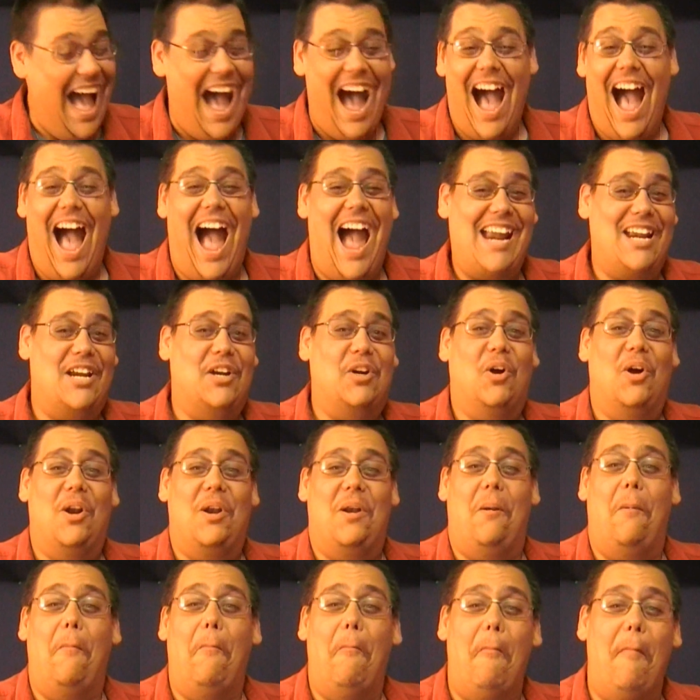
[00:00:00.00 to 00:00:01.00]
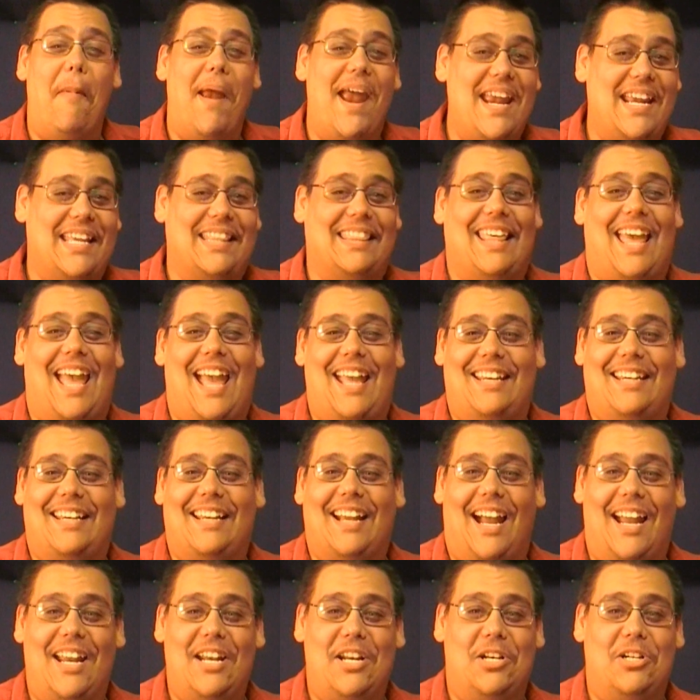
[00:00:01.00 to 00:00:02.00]
I couldn't make that
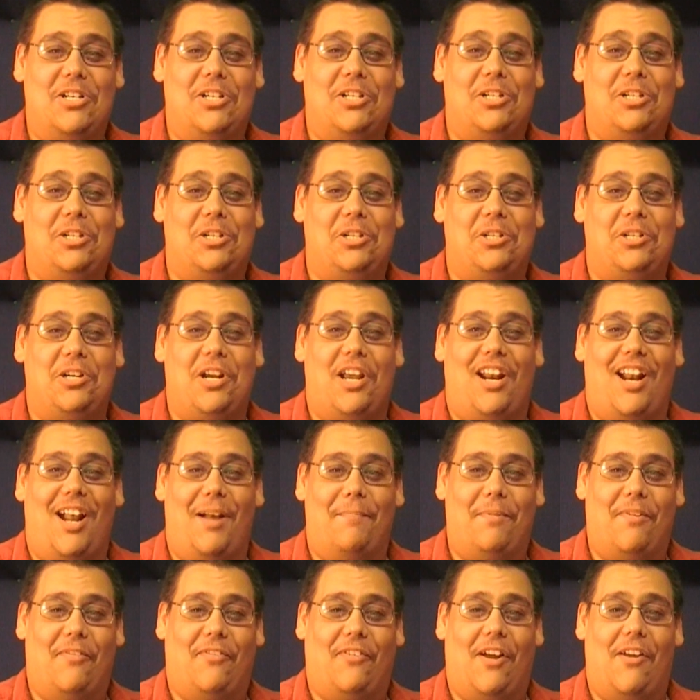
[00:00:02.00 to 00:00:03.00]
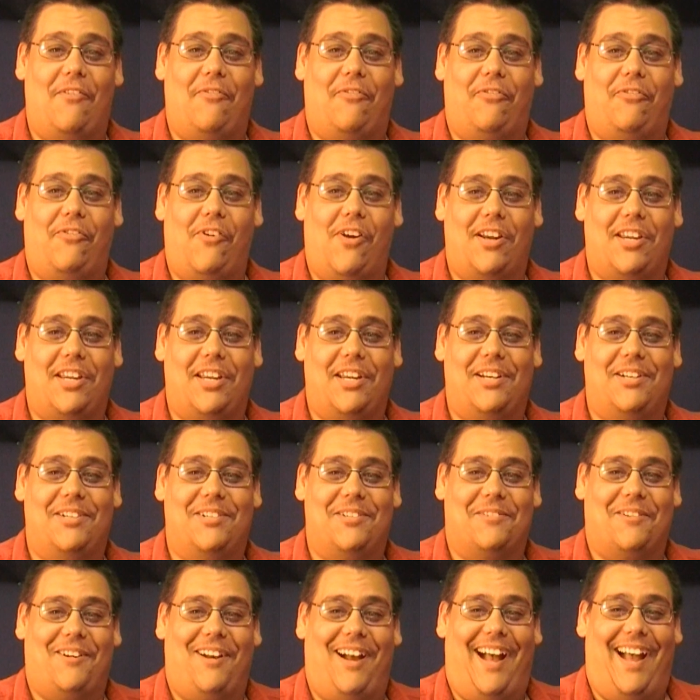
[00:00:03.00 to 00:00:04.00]
kind of shit up if I fucking
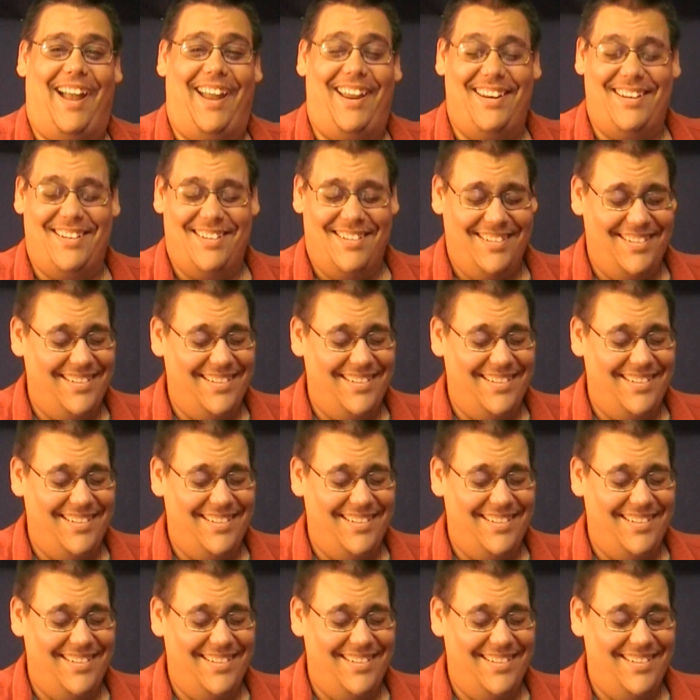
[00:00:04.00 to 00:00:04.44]
tried.